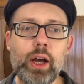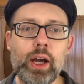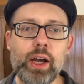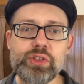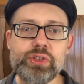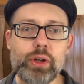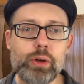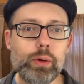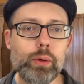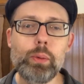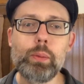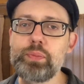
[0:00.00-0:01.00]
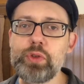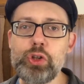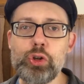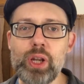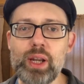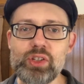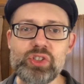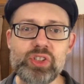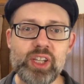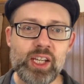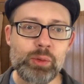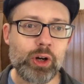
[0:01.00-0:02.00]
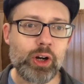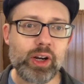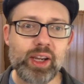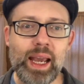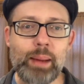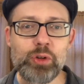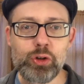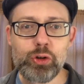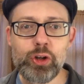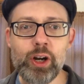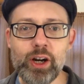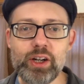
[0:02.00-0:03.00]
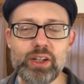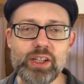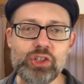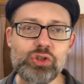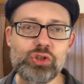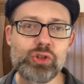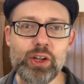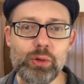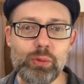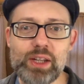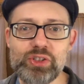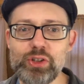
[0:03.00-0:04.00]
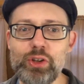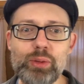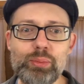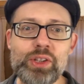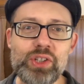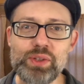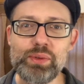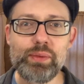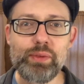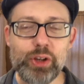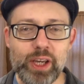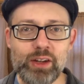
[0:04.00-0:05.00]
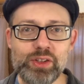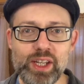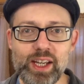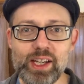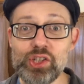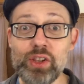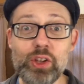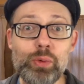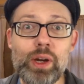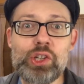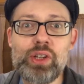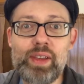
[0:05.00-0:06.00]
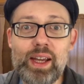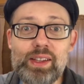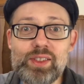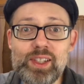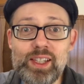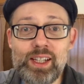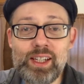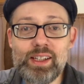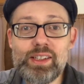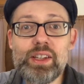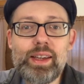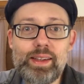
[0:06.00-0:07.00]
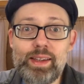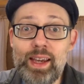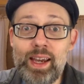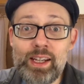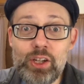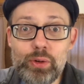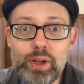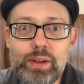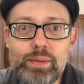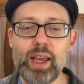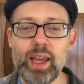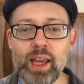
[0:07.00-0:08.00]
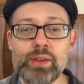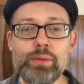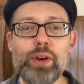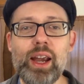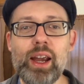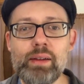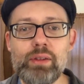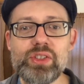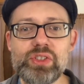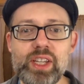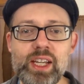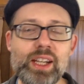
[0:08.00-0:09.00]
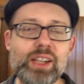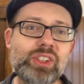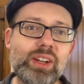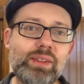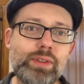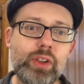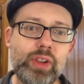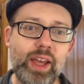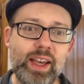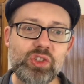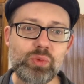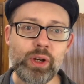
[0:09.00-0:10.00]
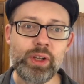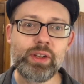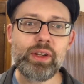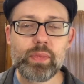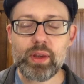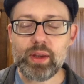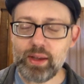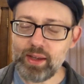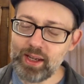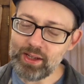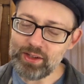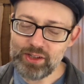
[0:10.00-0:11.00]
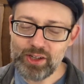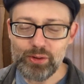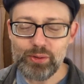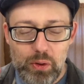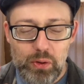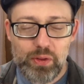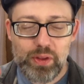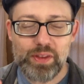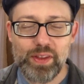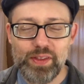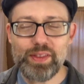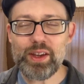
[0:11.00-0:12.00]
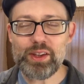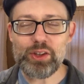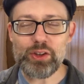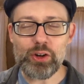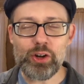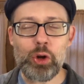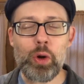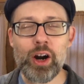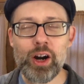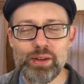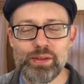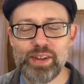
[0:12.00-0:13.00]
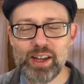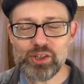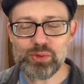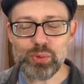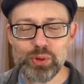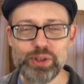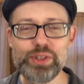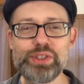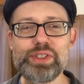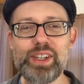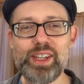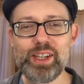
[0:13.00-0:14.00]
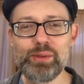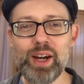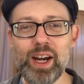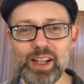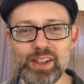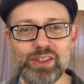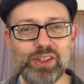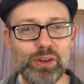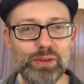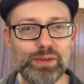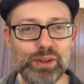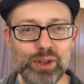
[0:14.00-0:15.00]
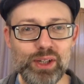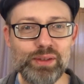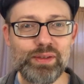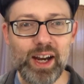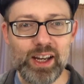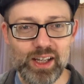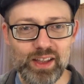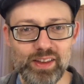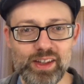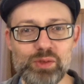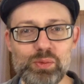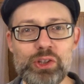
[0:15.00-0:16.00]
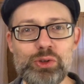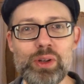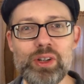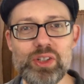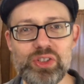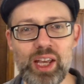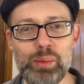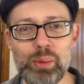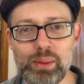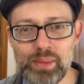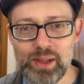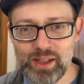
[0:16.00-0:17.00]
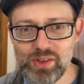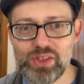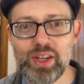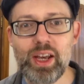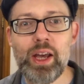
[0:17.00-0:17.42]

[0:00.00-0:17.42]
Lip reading: So you could have a scene where Captain Goodhart is trying to rescue the princess from the volcano's edge. And the question of that scene is, can he do it? And for every scene except for the last one, and you know, there are no hard and fast rules in writing, so feel free to violate this once you understand what it means.